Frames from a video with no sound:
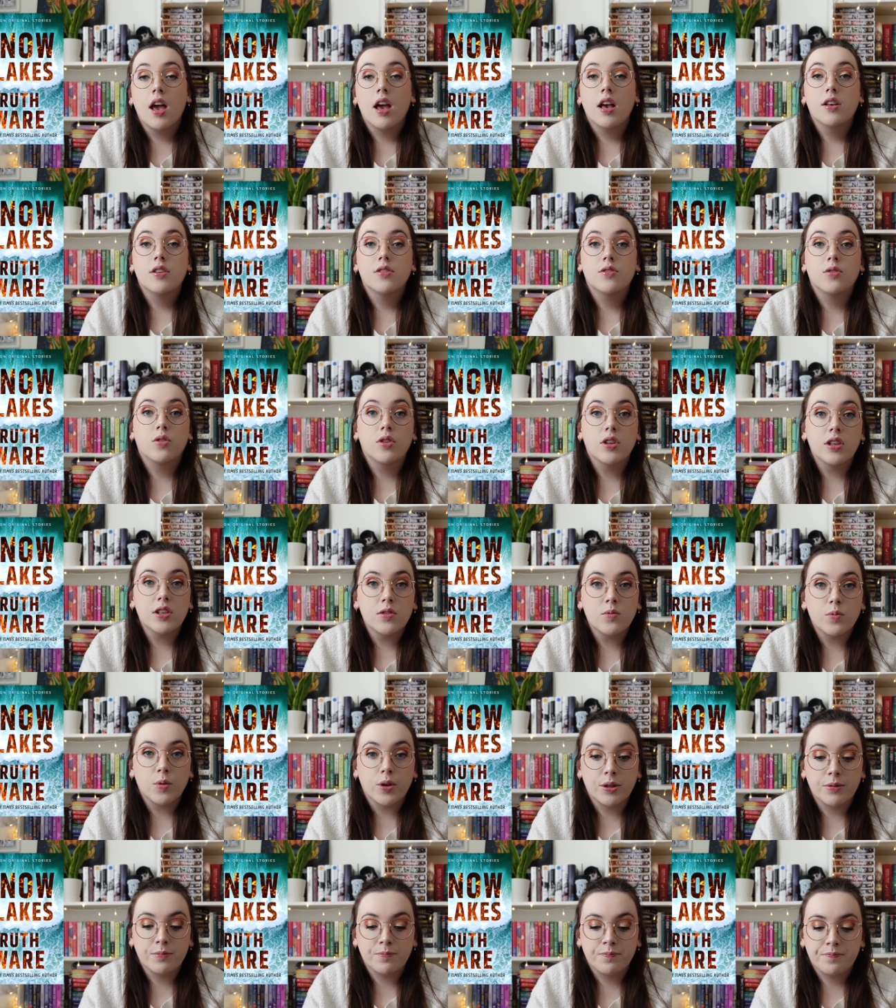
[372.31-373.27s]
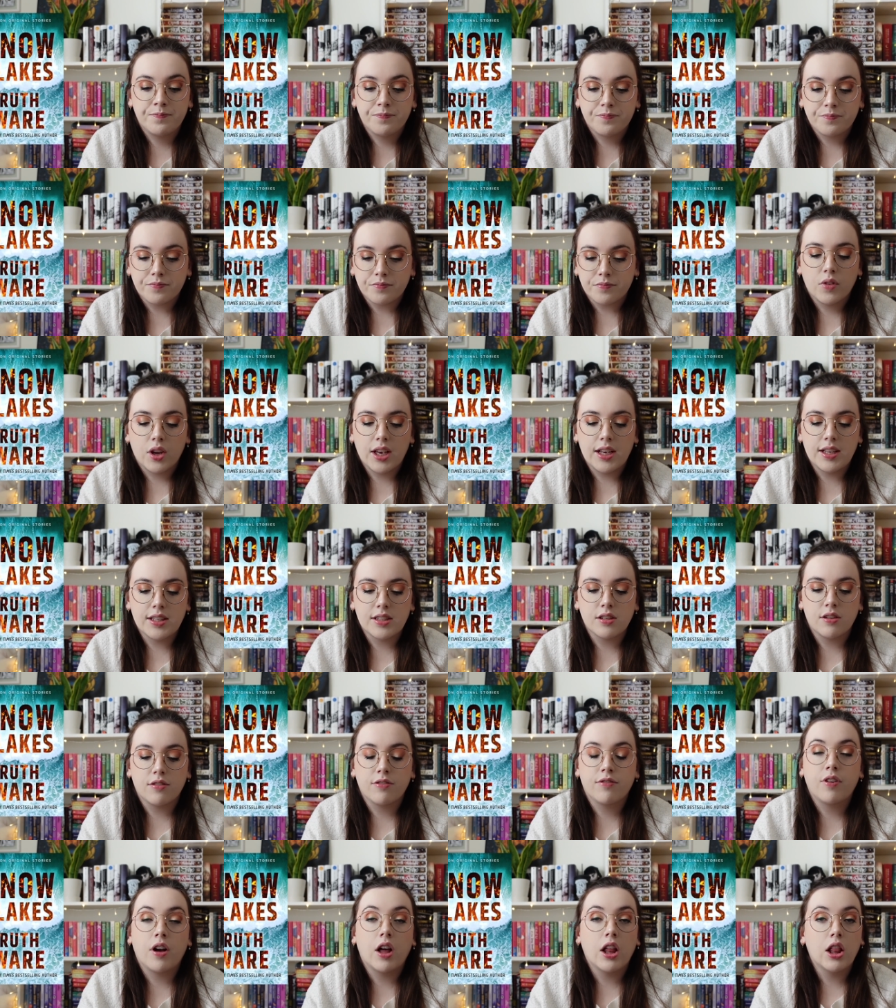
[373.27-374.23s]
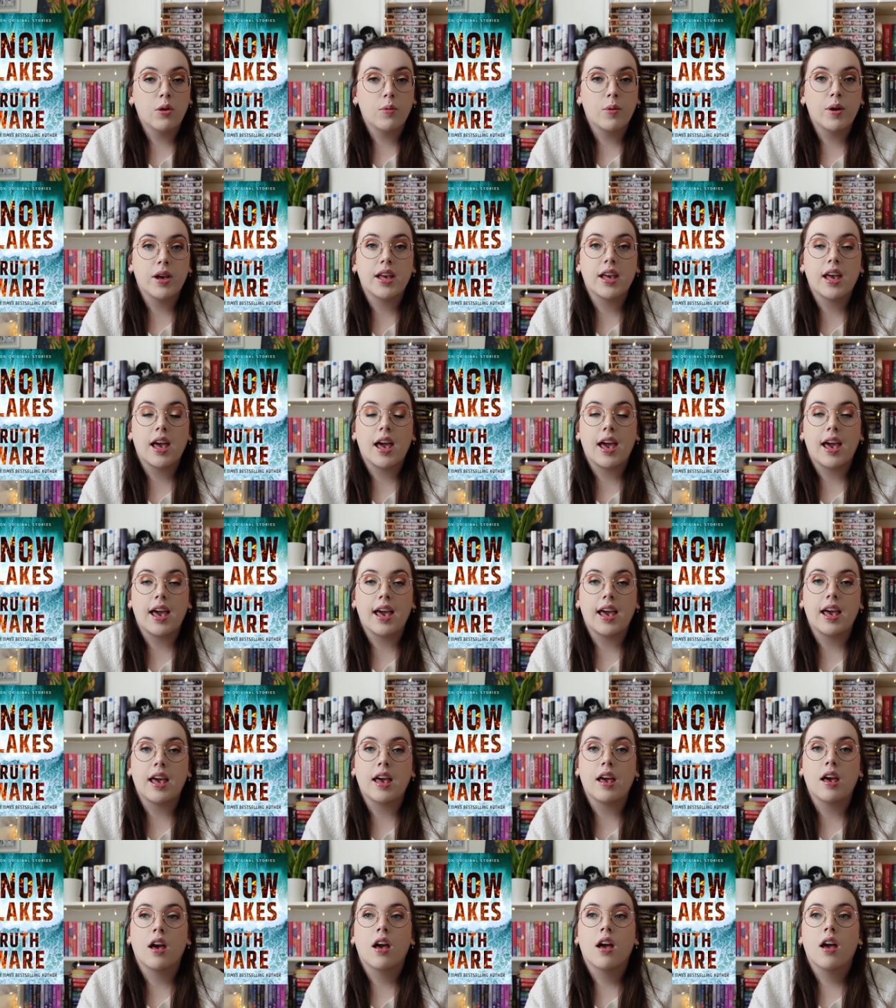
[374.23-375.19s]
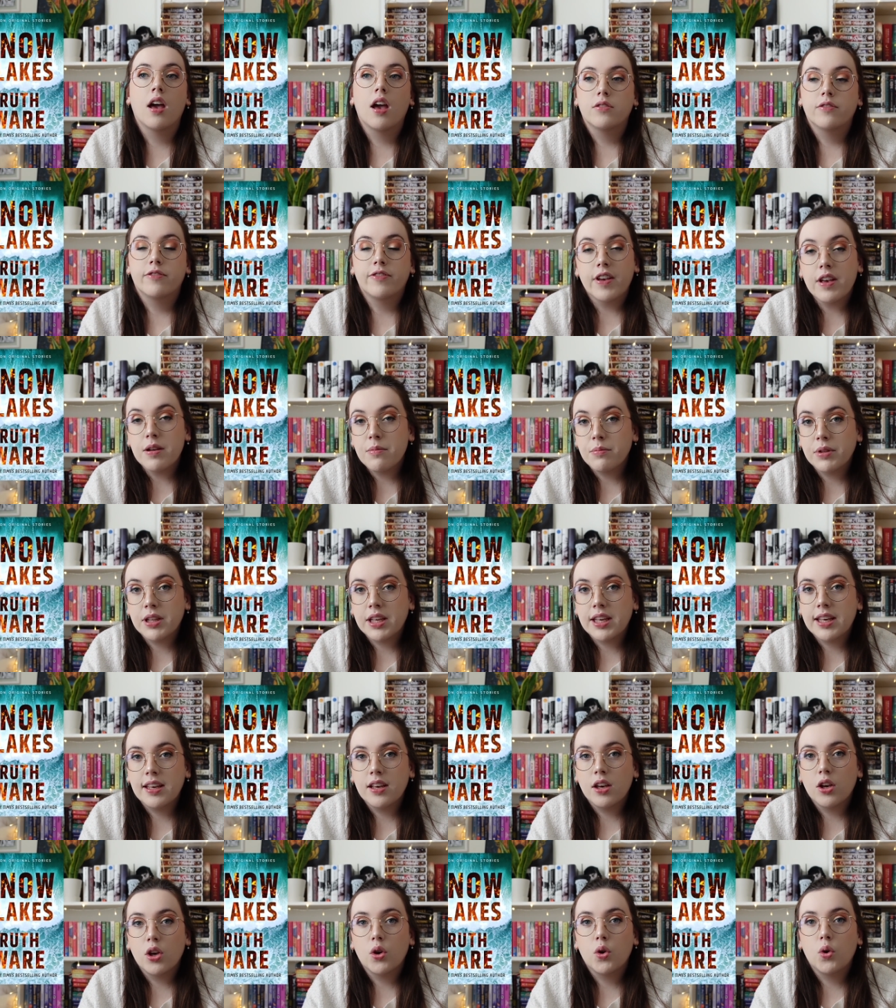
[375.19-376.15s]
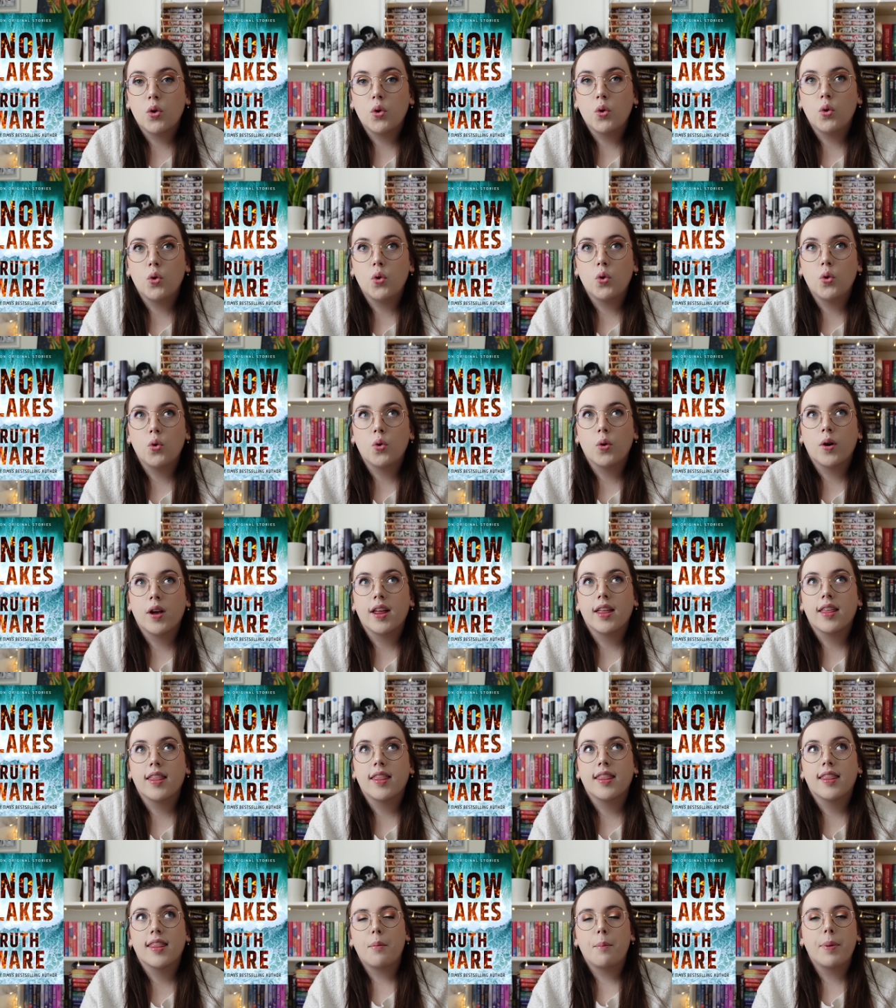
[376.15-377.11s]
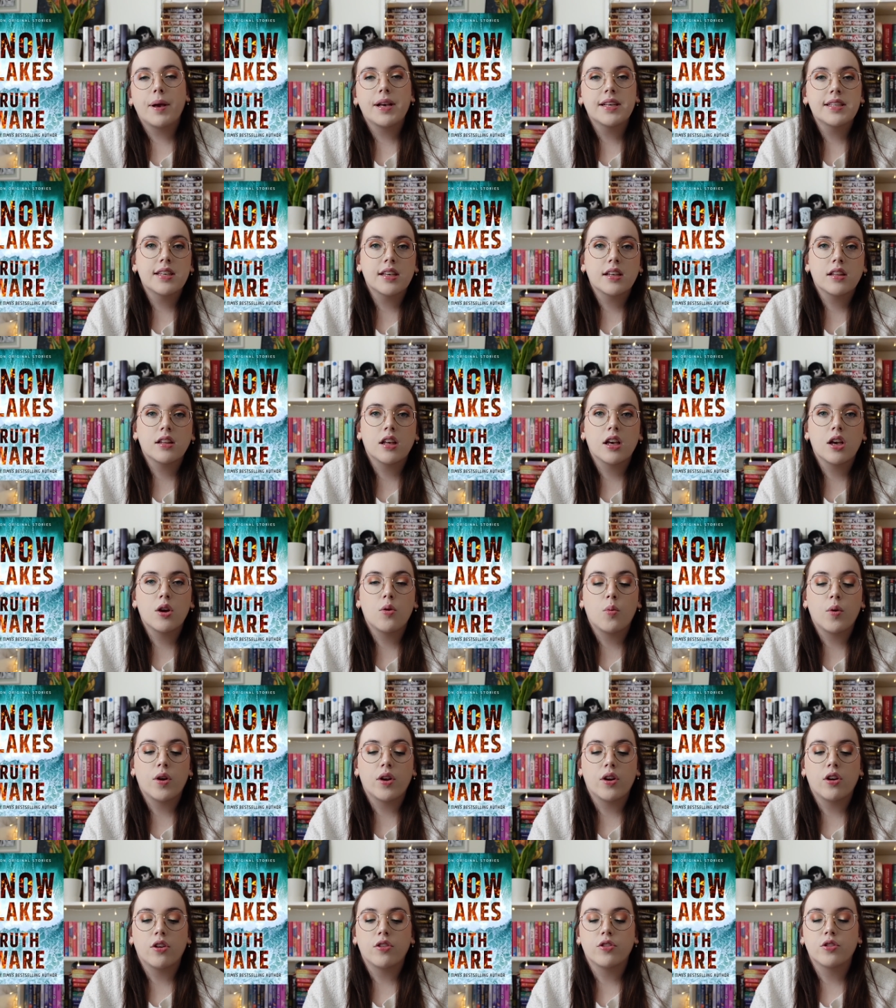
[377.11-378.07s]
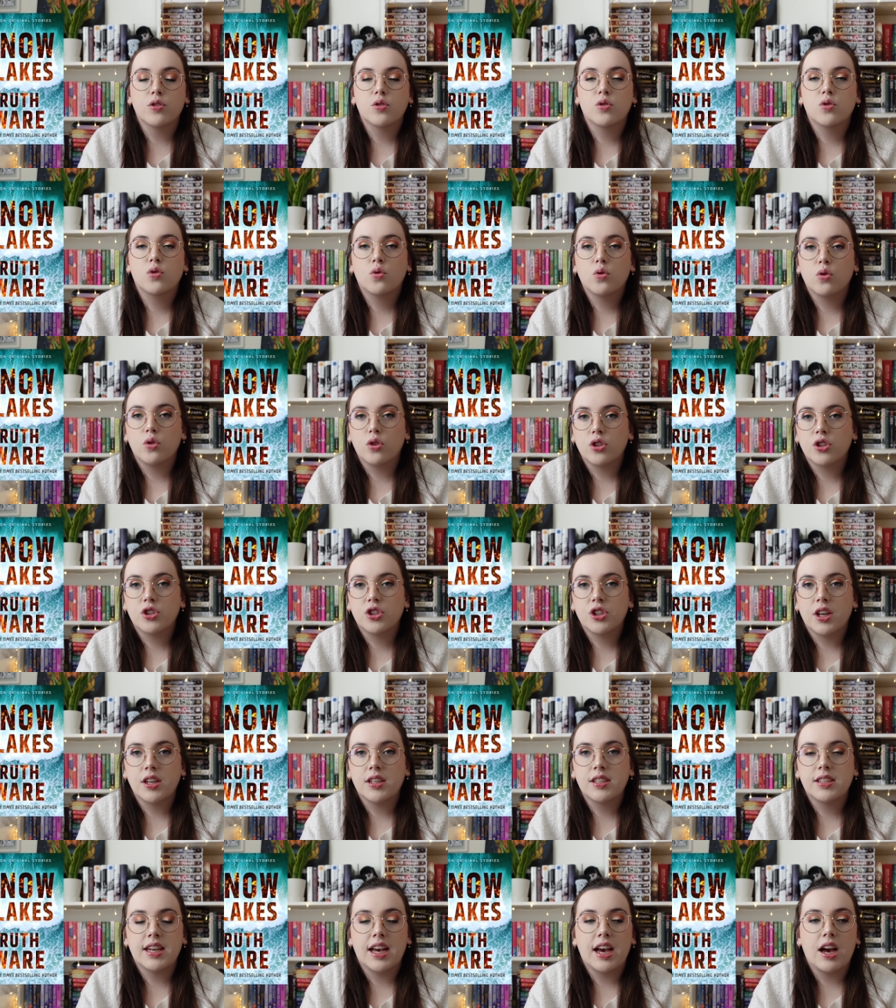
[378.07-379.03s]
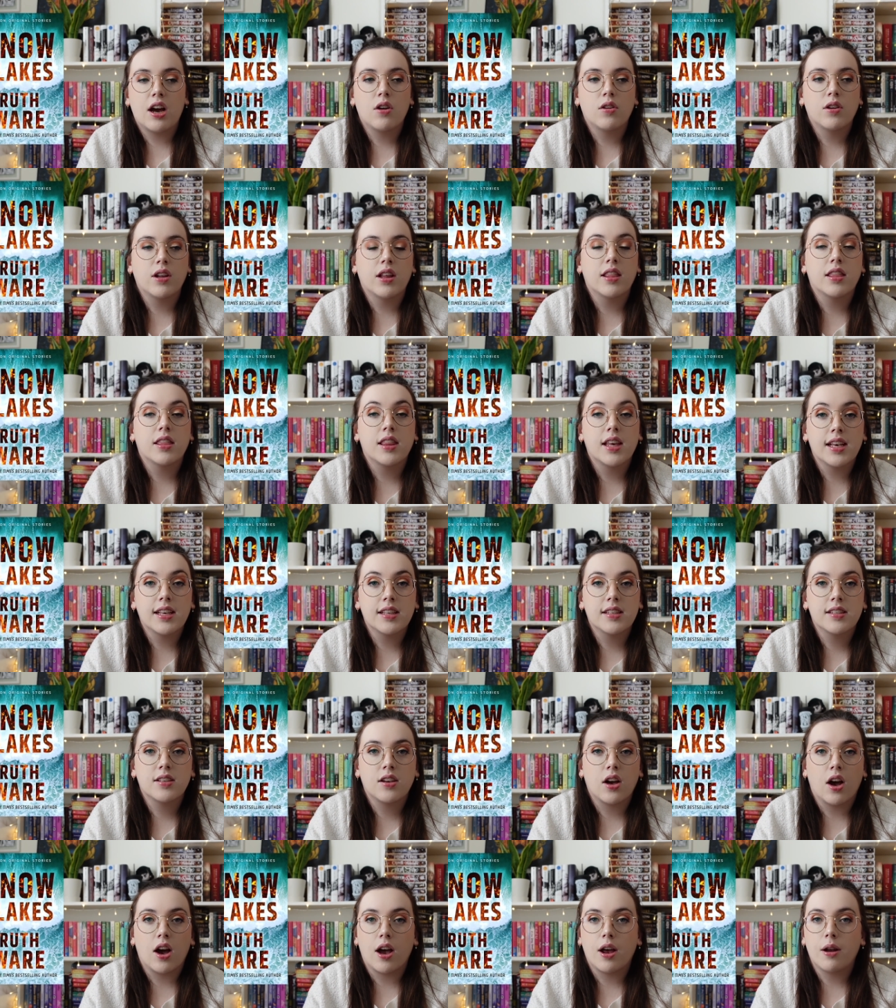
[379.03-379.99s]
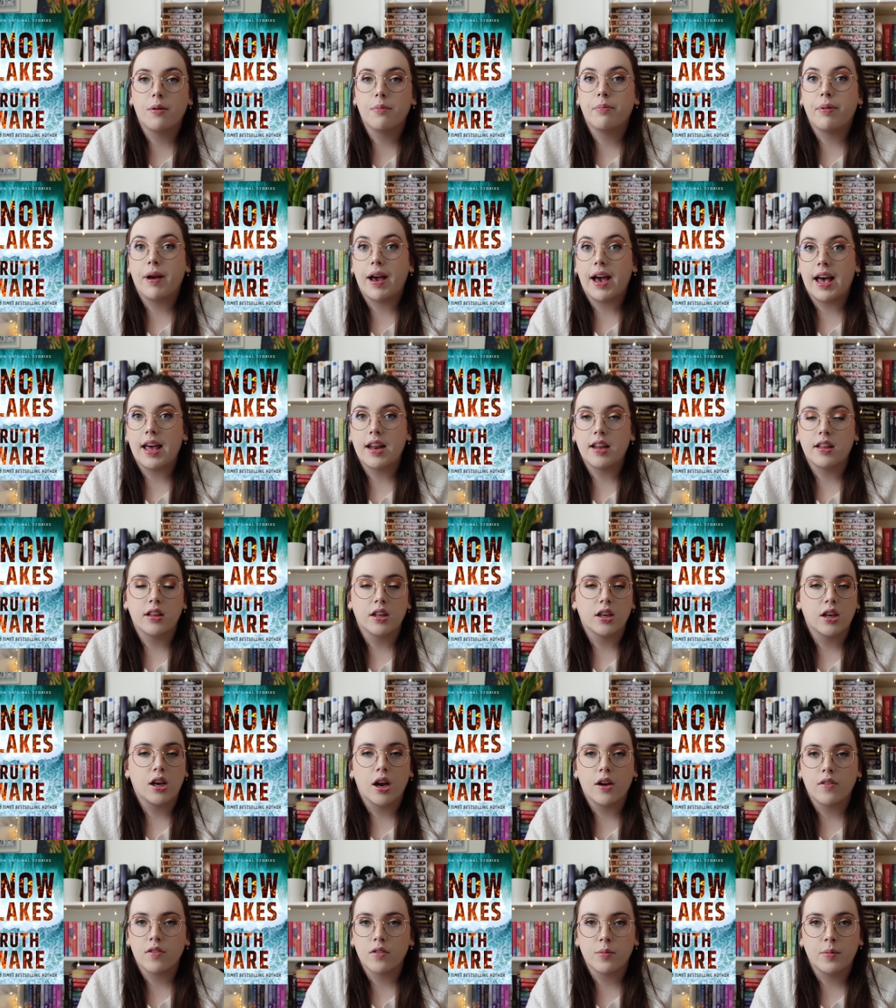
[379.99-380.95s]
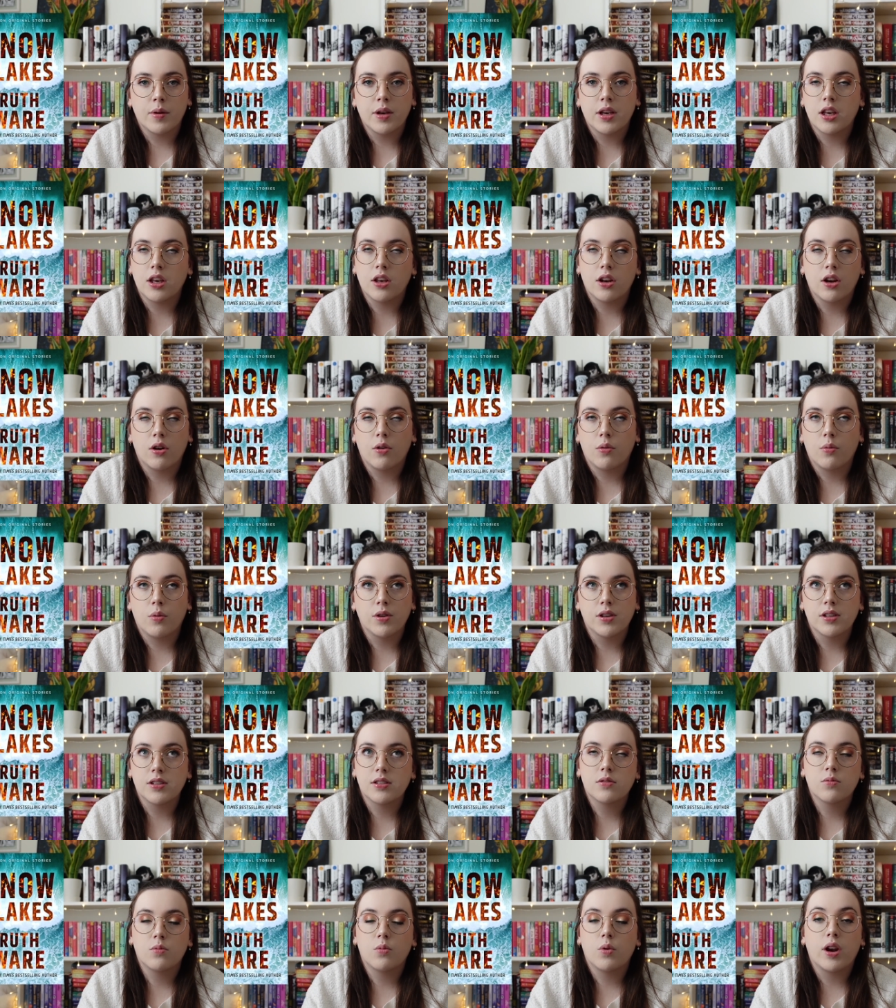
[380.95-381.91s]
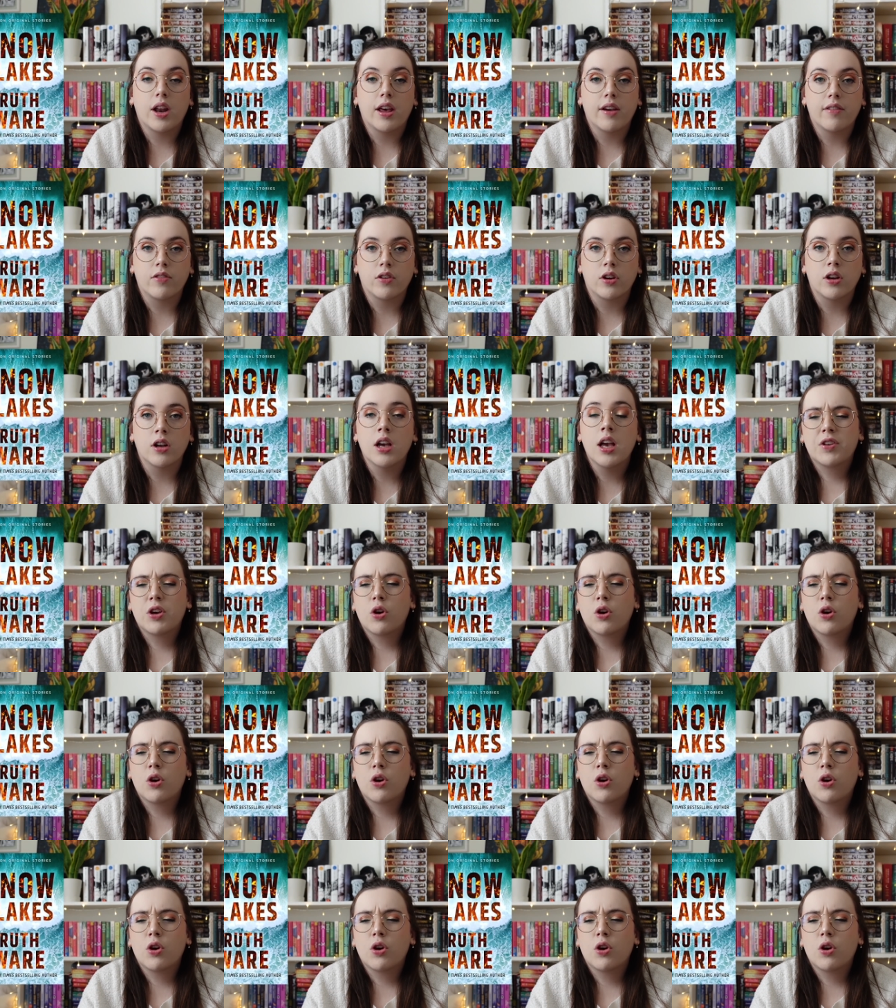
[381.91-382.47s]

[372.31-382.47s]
So this one is following a family who basically when all the schools shut down and things got bad and the government, you know, was whatever,